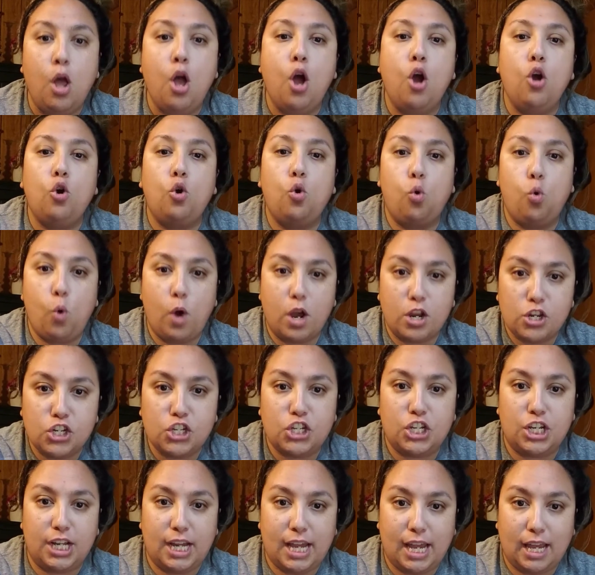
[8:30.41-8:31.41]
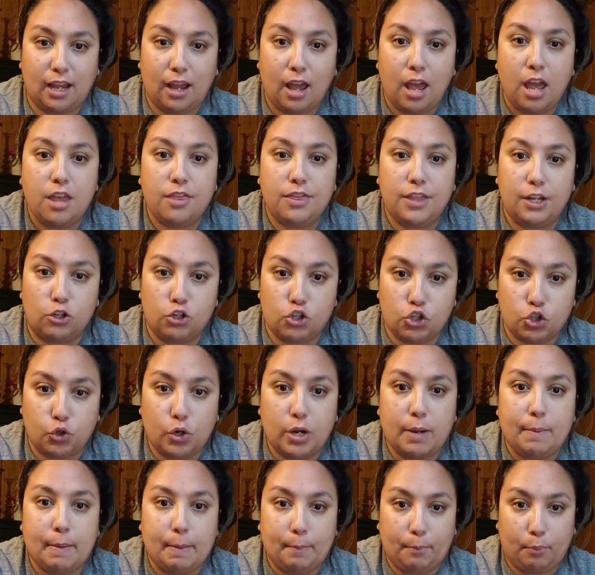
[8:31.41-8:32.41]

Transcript: questioning their treatment